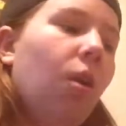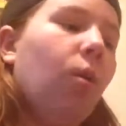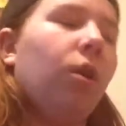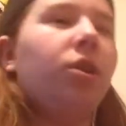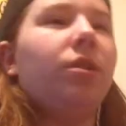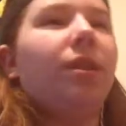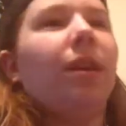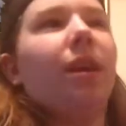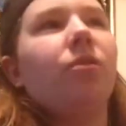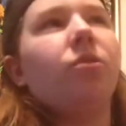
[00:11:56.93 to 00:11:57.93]
or I just
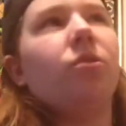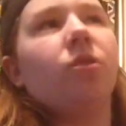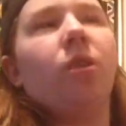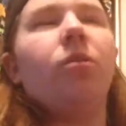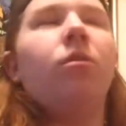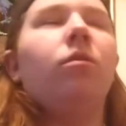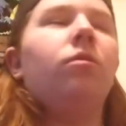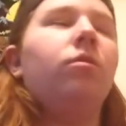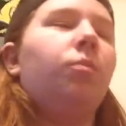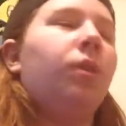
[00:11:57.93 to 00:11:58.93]
get kind of
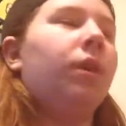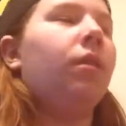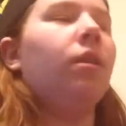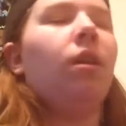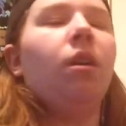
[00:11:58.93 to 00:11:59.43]
struggles with,